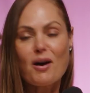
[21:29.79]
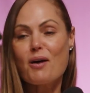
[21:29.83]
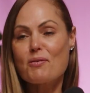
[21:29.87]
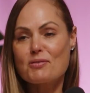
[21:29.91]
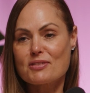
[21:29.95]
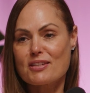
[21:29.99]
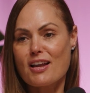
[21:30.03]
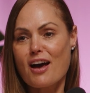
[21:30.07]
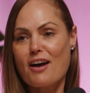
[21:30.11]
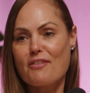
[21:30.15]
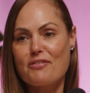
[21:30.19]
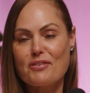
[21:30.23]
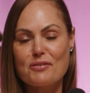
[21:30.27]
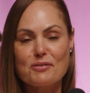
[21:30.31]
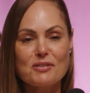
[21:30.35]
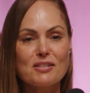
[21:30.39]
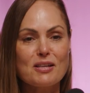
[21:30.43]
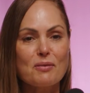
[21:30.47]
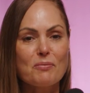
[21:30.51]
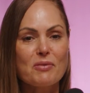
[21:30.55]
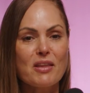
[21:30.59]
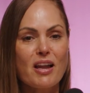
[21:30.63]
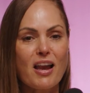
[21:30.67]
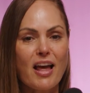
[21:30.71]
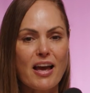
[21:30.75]
I was laughing with
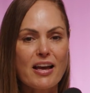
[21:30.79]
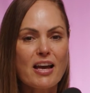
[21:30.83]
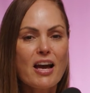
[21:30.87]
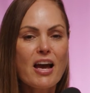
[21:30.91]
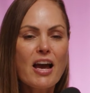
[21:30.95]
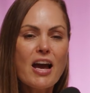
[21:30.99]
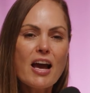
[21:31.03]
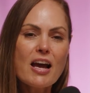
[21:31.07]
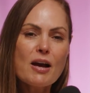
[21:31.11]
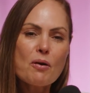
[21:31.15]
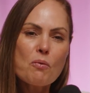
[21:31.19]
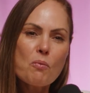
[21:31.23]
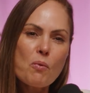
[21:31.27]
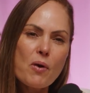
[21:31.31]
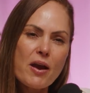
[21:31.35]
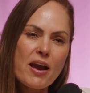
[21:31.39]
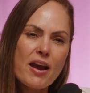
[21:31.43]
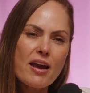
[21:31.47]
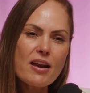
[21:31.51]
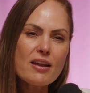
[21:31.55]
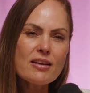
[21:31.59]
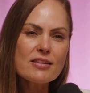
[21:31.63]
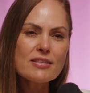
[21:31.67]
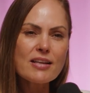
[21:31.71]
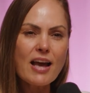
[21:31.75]
someone, they're like,
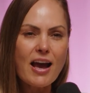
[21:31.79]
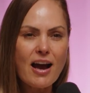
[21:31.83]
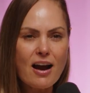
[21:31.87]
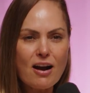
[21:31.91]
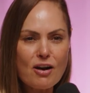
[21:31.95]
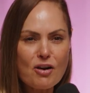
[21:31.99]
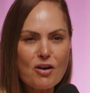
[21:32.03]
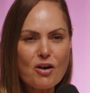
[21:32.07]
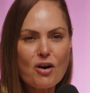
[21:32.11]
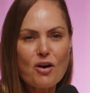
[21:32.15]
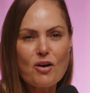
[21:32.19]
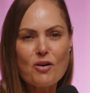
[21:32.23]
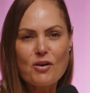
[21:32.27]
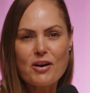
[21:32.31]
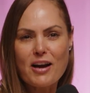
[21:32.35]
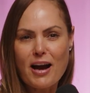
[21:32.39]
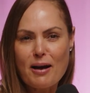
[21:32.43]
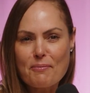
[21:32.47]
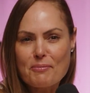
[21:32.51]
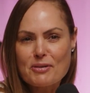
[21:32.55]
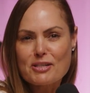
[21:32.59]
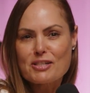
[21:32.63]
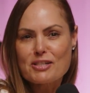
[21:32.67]
where does alcohol come in